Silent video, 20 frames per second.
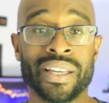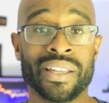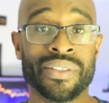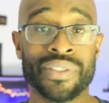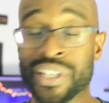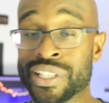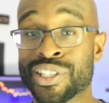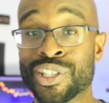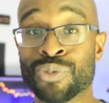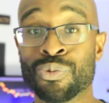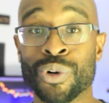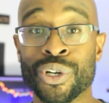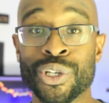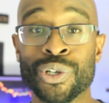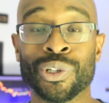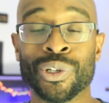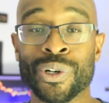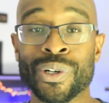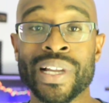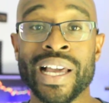this is where
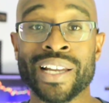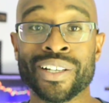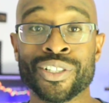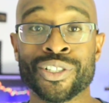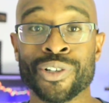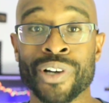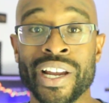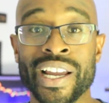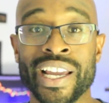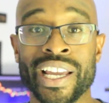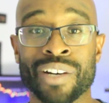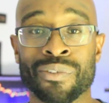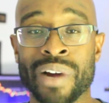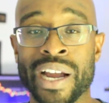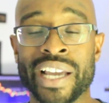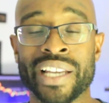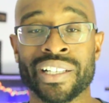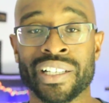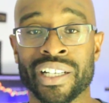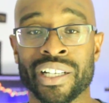you learn how to trade,
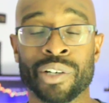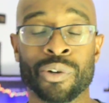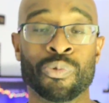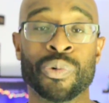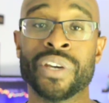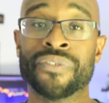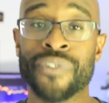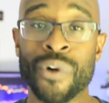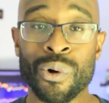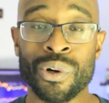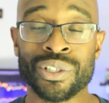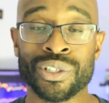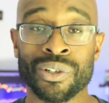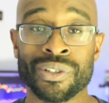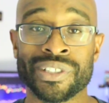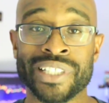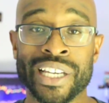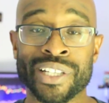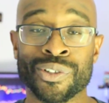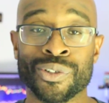right? We focus
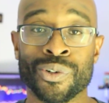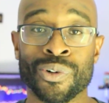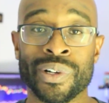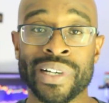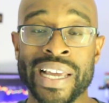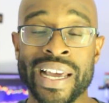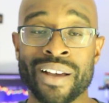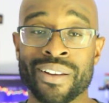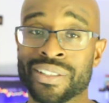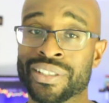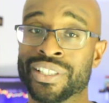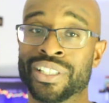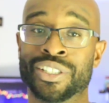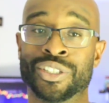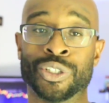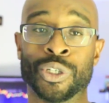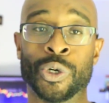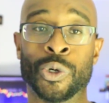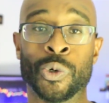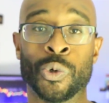on technical
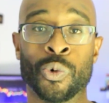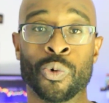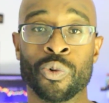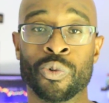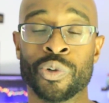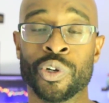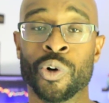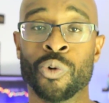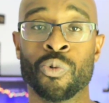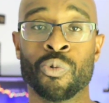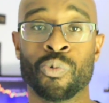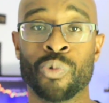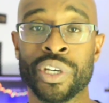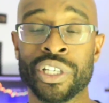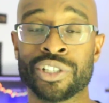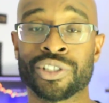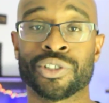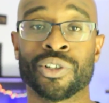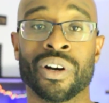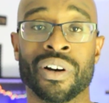analysis, so
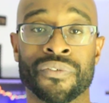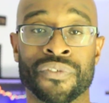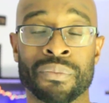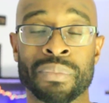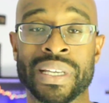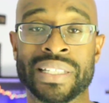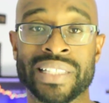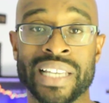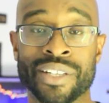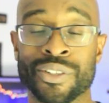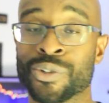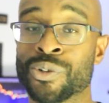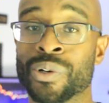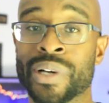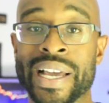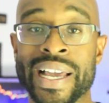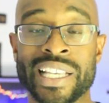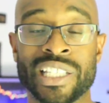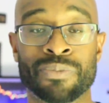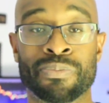we start from a technical
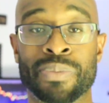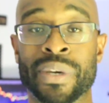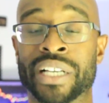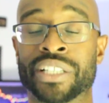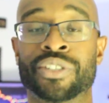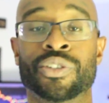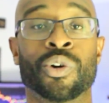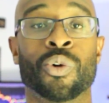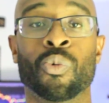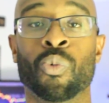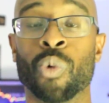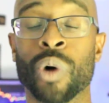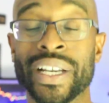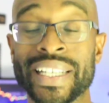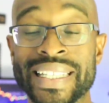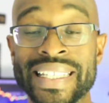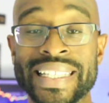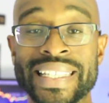aspect. What